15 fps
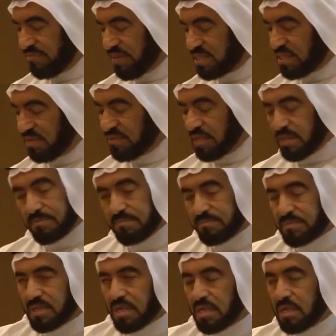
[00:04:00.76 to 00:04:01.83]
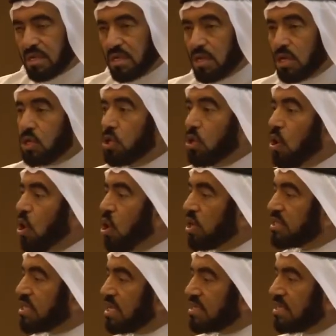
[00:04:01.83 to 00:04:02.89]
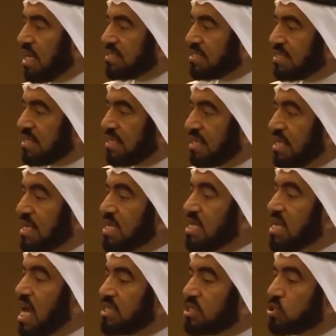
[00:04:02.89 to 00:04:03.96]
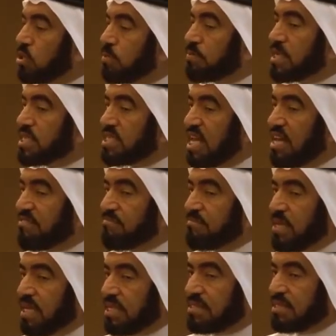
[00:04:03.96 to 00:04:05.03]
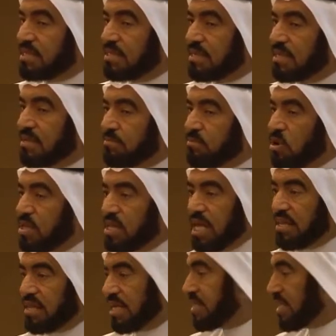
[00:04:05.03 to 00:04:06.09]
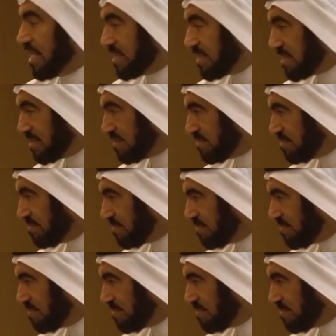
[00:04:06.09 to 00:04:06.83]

the festival, you ordered us not to preserve meat more than three days.